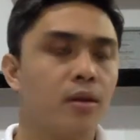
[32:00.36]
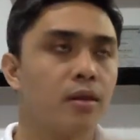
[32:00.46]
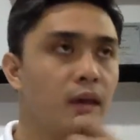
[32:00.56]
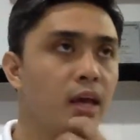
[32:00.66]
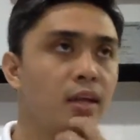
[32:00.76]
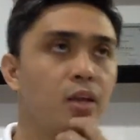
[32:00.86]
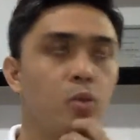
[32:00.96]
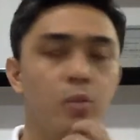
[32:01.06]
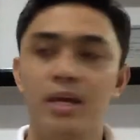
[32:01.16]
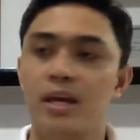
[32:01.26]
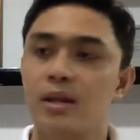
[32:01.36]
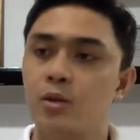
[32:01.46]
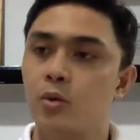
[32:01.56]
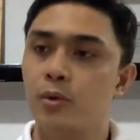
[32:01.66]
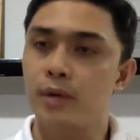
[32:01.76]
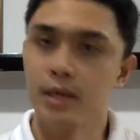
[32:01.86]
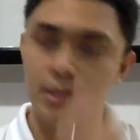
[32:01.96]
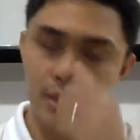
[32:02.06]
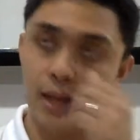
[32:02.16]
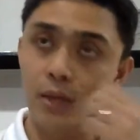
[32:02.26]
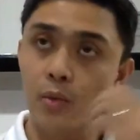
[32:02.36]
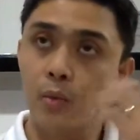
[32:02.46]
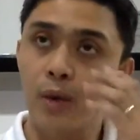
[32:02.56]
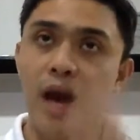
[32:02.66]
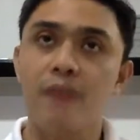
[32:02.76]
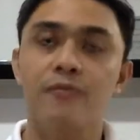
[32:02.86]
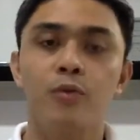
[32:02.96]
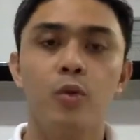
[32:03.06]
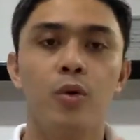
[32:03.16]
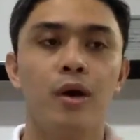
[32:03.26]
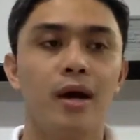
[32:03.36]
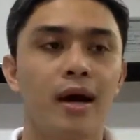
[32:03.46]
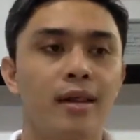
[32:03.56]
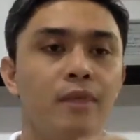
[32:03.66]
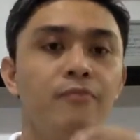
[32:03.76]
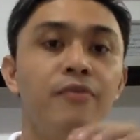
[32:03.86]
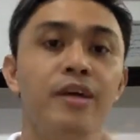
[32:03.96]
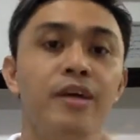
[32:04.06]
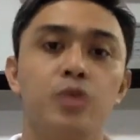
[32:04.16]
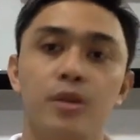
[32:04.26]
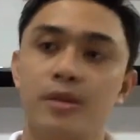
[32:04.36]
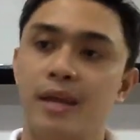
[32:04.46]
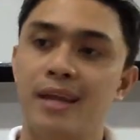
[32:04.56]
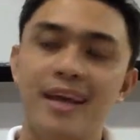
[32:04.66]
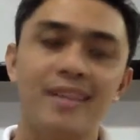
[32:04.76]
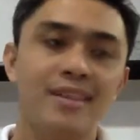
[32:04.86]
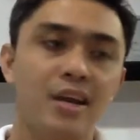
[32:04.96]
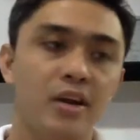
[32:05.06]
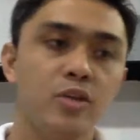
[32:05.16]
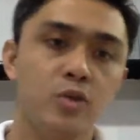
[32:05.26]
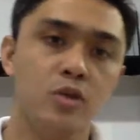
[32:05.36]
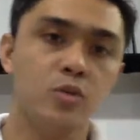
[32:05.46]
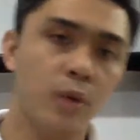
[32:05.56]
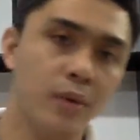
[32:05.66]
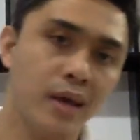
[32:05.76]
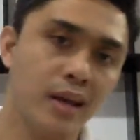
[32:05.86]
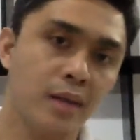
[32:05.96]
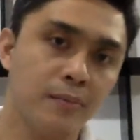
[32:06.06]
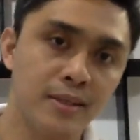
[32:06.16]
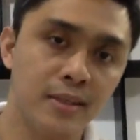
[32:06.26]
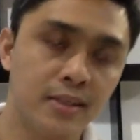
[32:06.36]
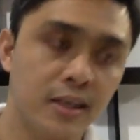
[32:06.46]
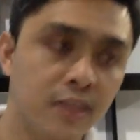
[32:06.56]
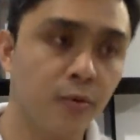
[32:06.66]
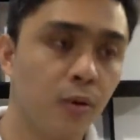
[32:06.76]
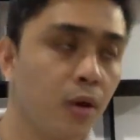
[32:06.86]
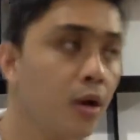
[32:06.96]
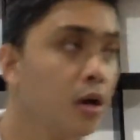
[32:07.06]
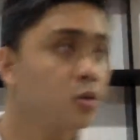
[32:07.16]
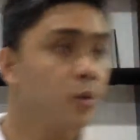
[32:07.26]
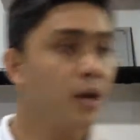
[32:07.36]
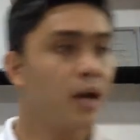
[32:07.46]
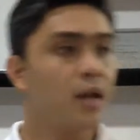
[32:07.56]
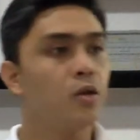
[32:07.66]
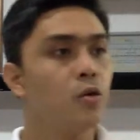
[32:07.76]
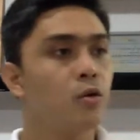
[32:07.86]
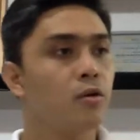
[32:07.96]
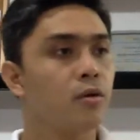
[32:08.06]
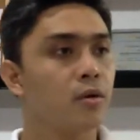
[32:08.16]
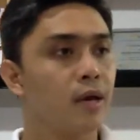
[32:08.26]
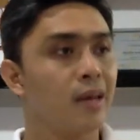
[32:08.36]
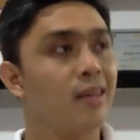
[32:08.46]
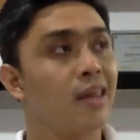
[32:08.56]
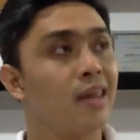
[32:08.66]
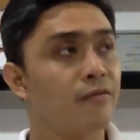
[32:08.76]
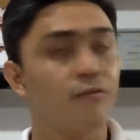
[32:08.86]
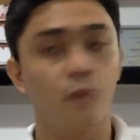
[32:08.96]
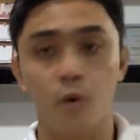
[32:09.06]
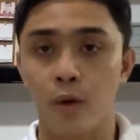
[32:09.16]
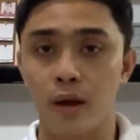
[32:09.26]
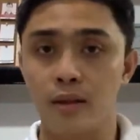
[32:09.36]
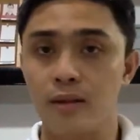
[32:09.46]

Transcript: thing that we can do is that we have to look at the vision and not the reasons why we cannot be successful. So we gotta look and think forward,